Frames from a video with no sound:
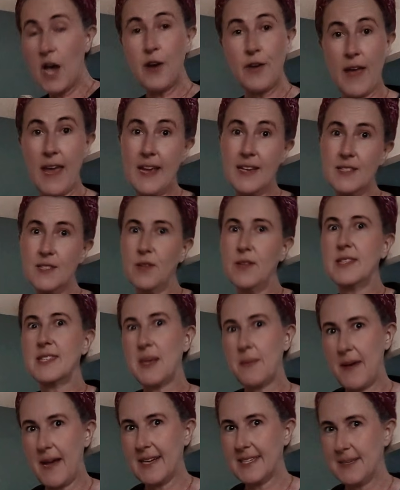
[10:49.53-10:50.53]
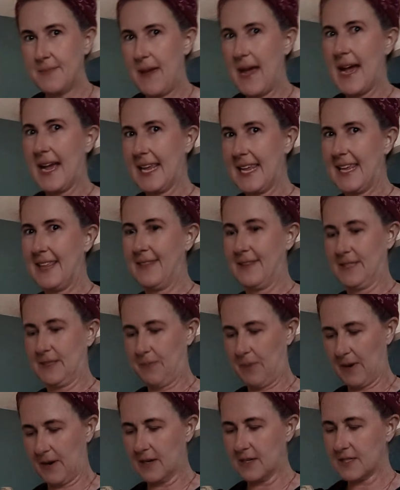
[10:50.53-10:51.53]
Okay, so let's get back to packing this
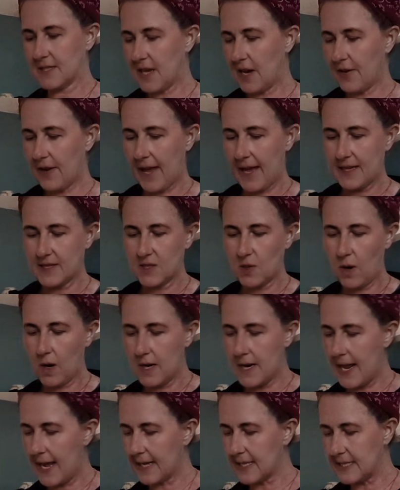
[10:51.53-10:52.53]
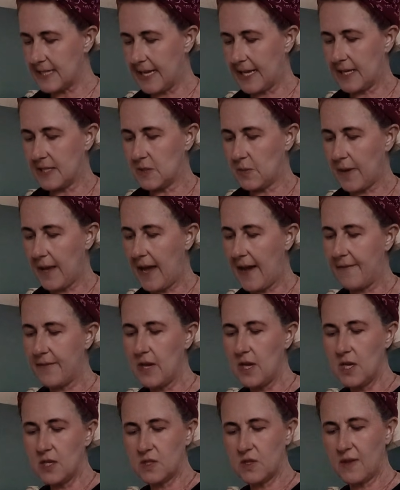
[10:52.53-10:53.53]
purse. Okay, so our next thing is
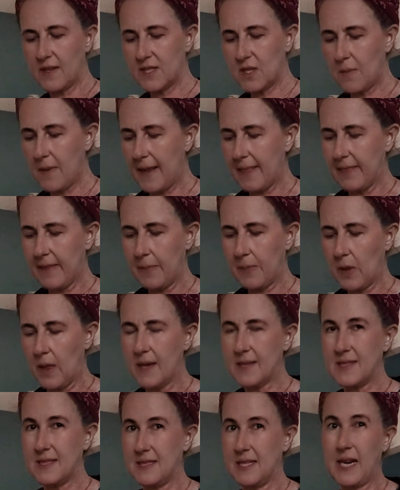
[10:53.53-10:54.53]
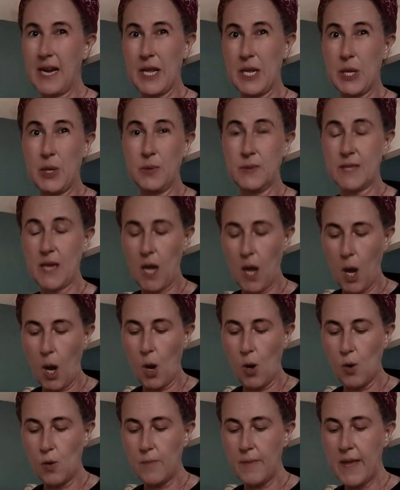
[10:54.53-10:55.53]
so these are my lip glosses that I use at
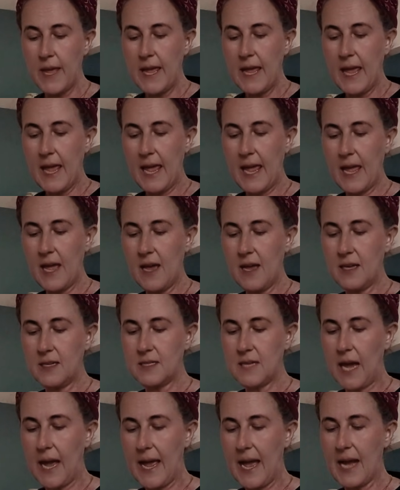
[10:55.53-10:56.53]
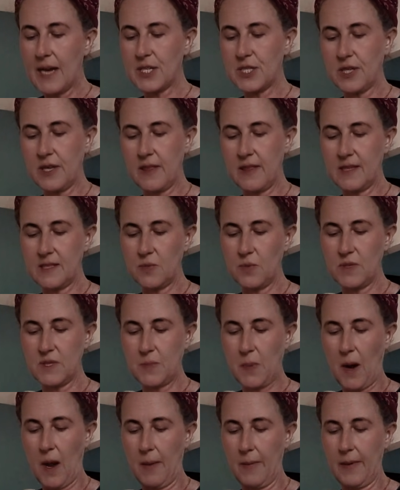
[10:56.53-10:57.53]
home. And this
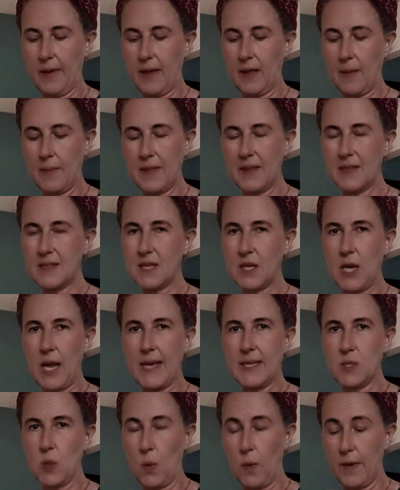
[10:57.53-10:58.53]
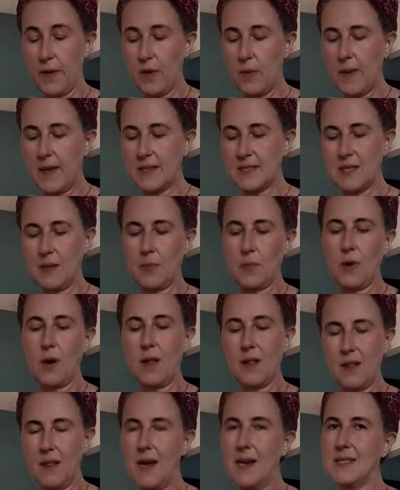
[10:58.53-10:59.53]
one's probably, it's a nice oil-based lip
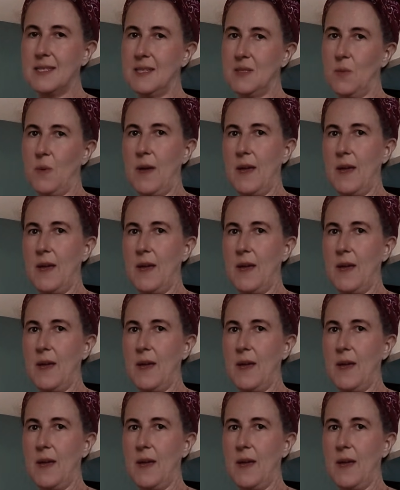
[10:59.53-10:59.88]
gloss. That's